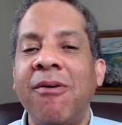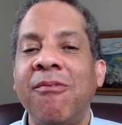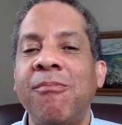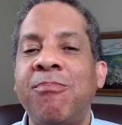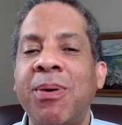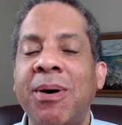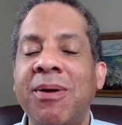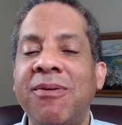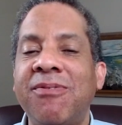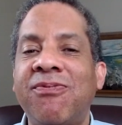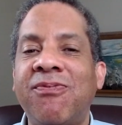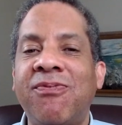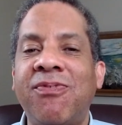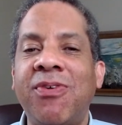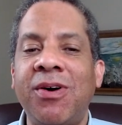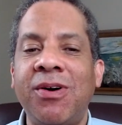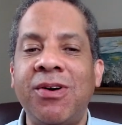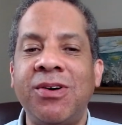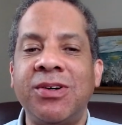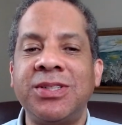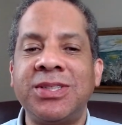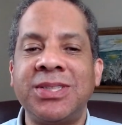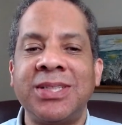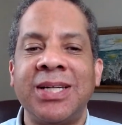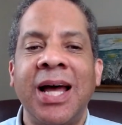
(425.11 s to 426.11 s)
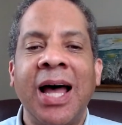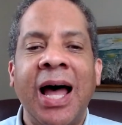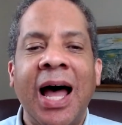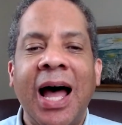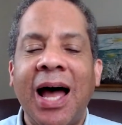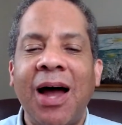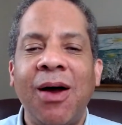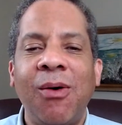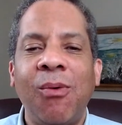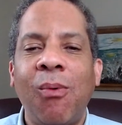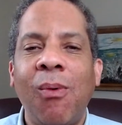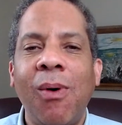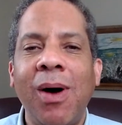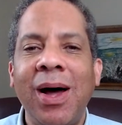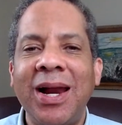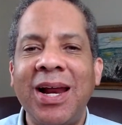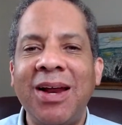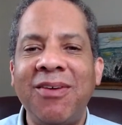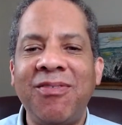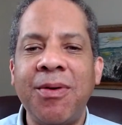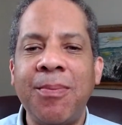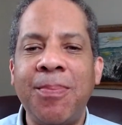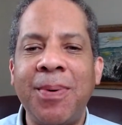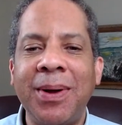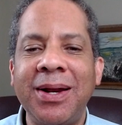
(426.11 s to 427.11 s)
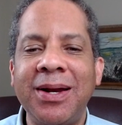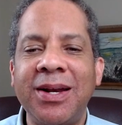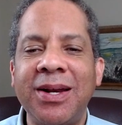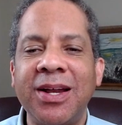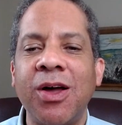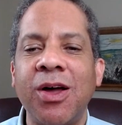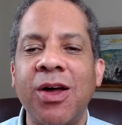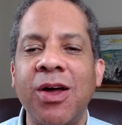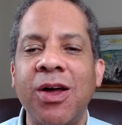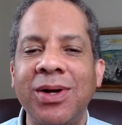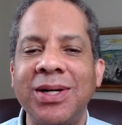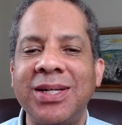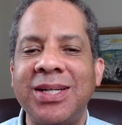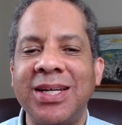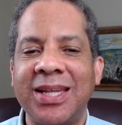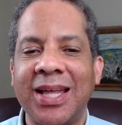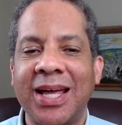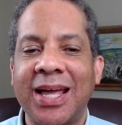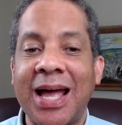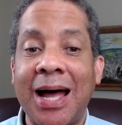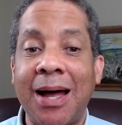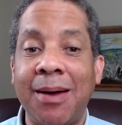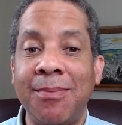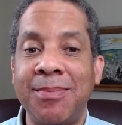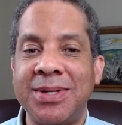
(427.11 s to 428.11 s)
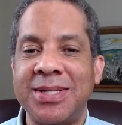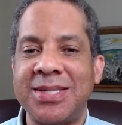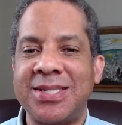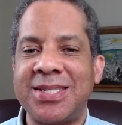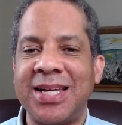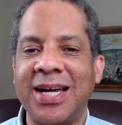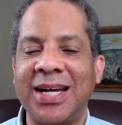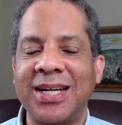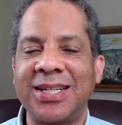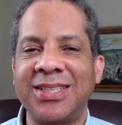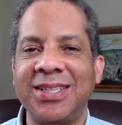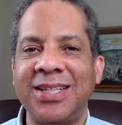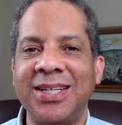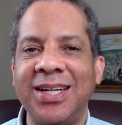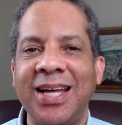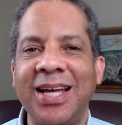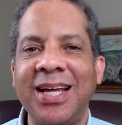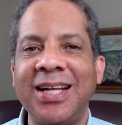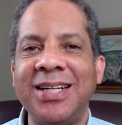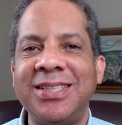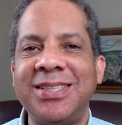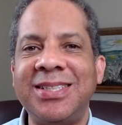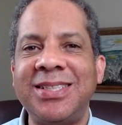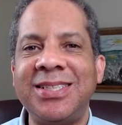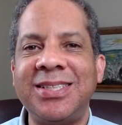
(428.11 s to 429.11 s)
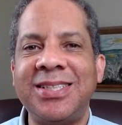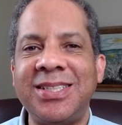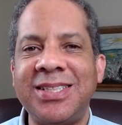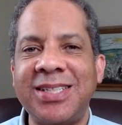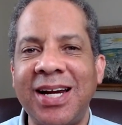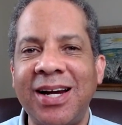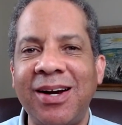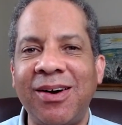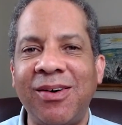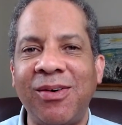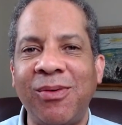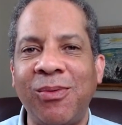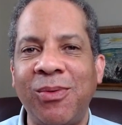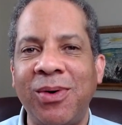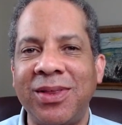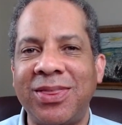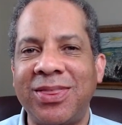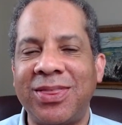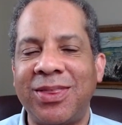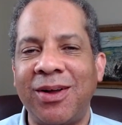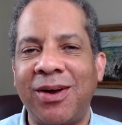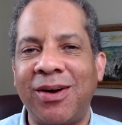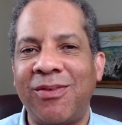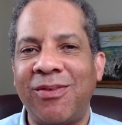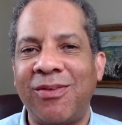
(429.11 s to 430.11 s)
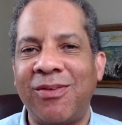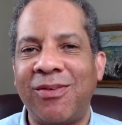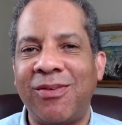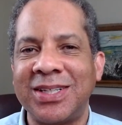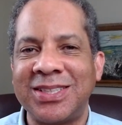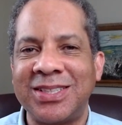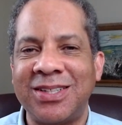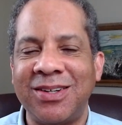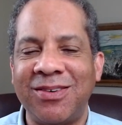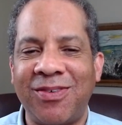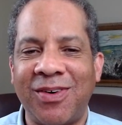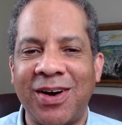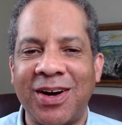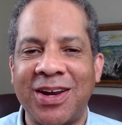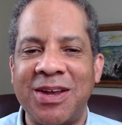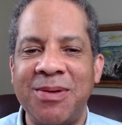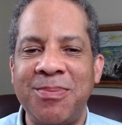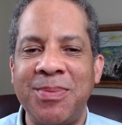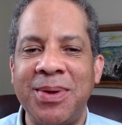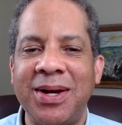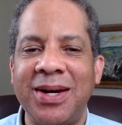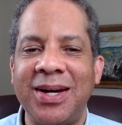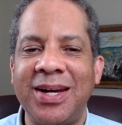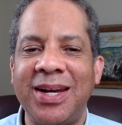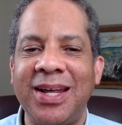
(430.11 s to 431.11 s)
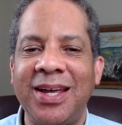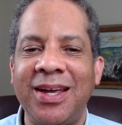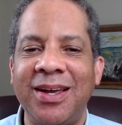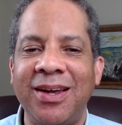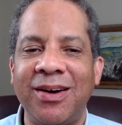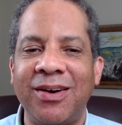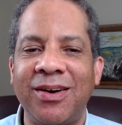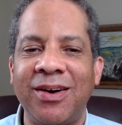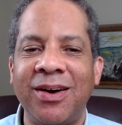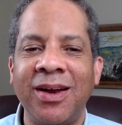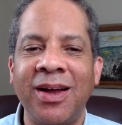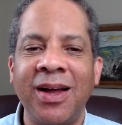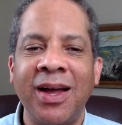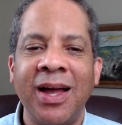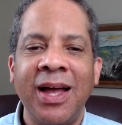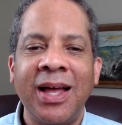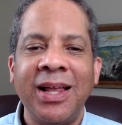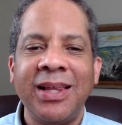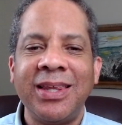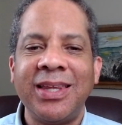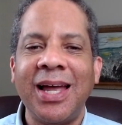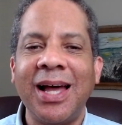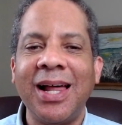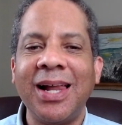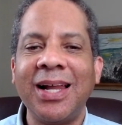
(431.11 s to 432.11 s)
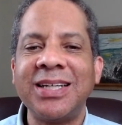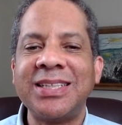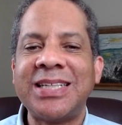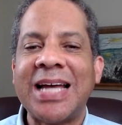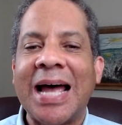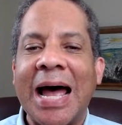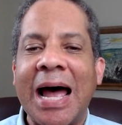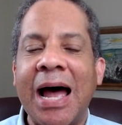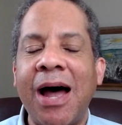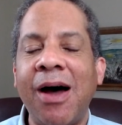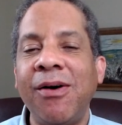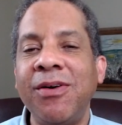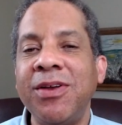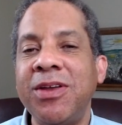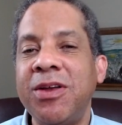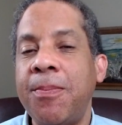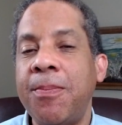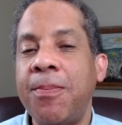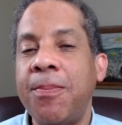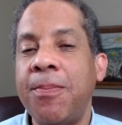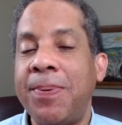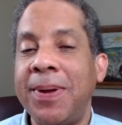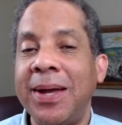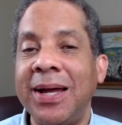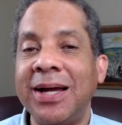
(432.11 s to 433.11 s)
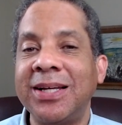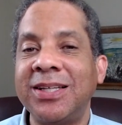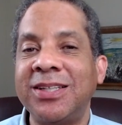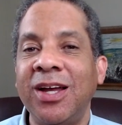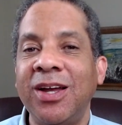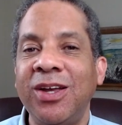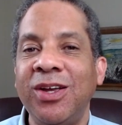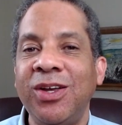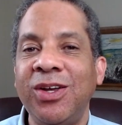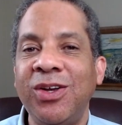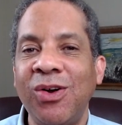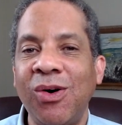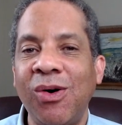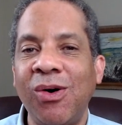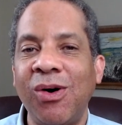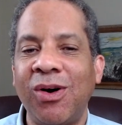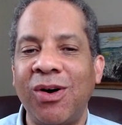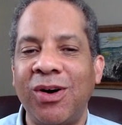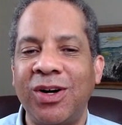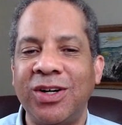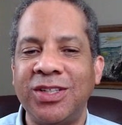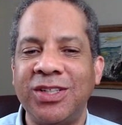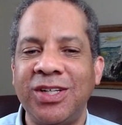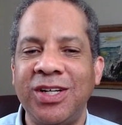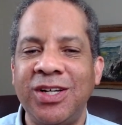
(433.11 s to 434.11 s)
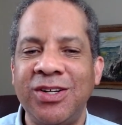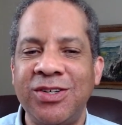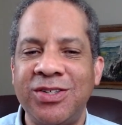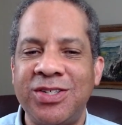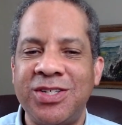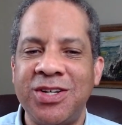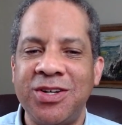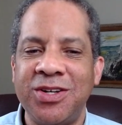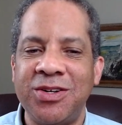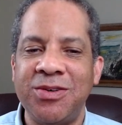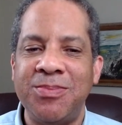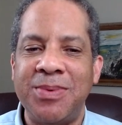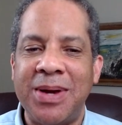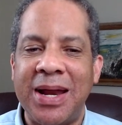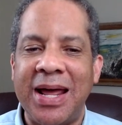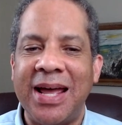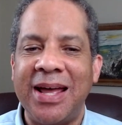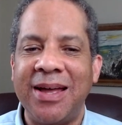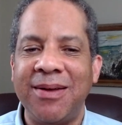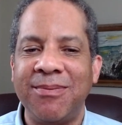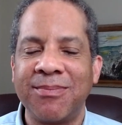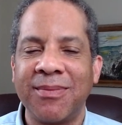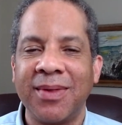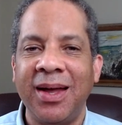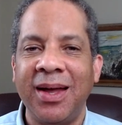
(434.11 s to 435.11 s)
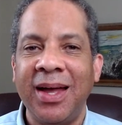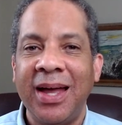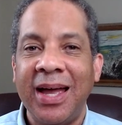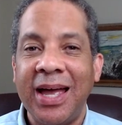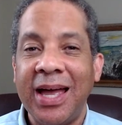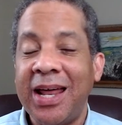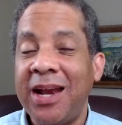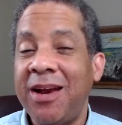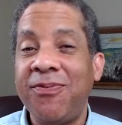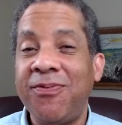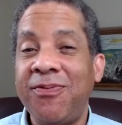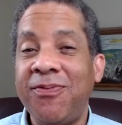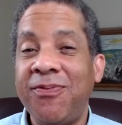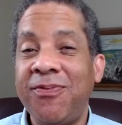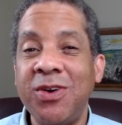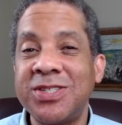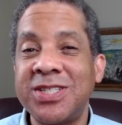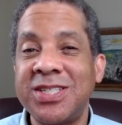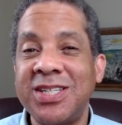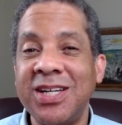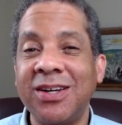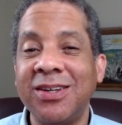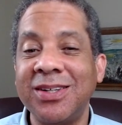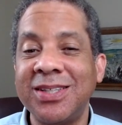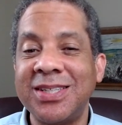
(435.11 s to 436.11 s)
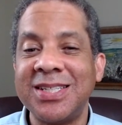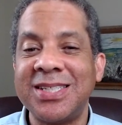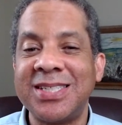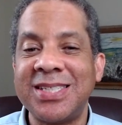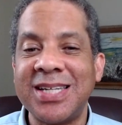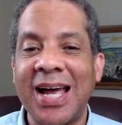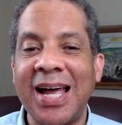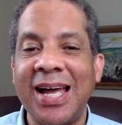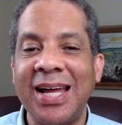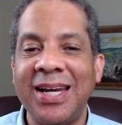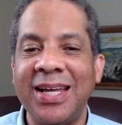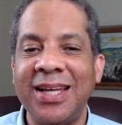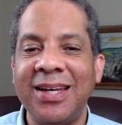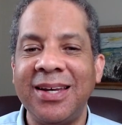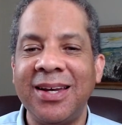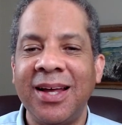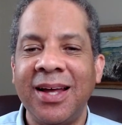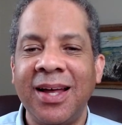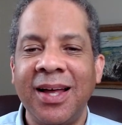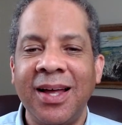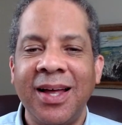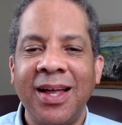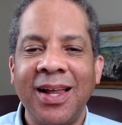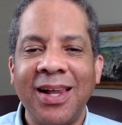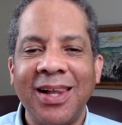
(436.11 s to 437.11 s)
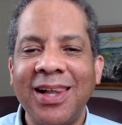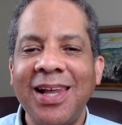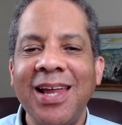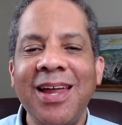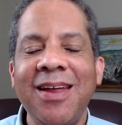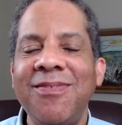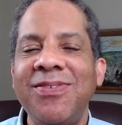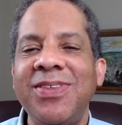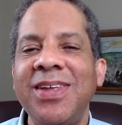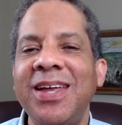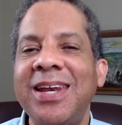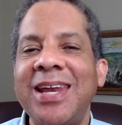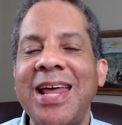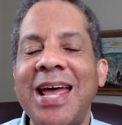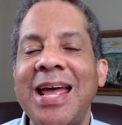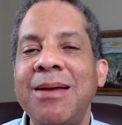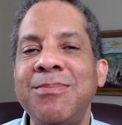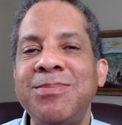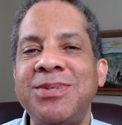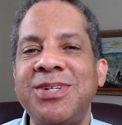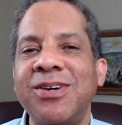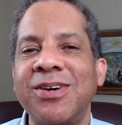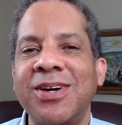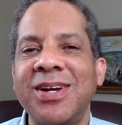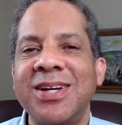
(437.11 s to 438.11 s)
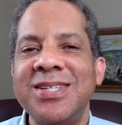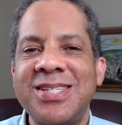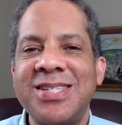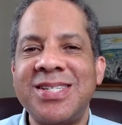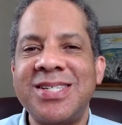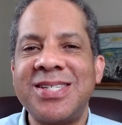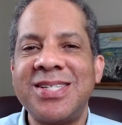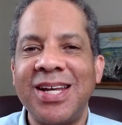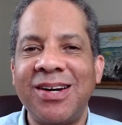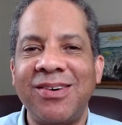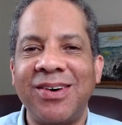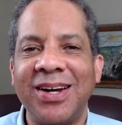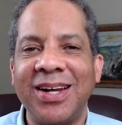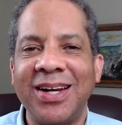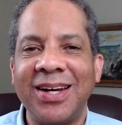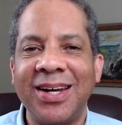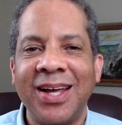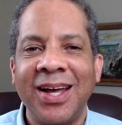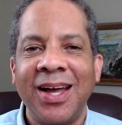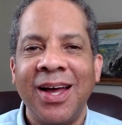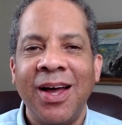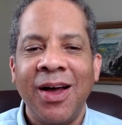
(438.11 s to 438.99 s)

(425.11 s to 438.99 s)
But first, I want everybody to go into the comment section and share with the rest of our community here. Tell us how you picked your YouTube name. And if you're still deciding, leave the names you're considering.